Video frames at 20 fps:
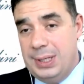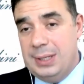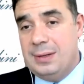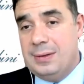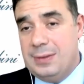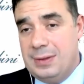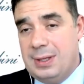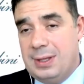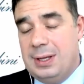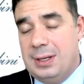
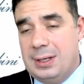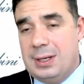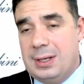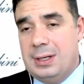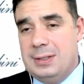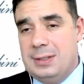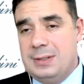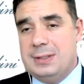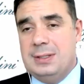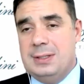big
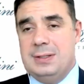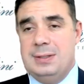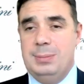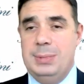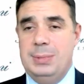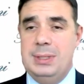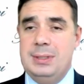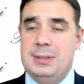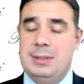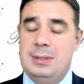thing that is the
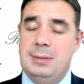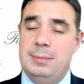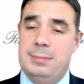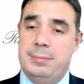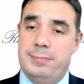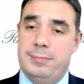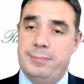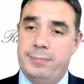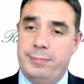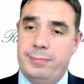
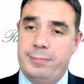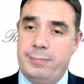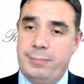CBDC.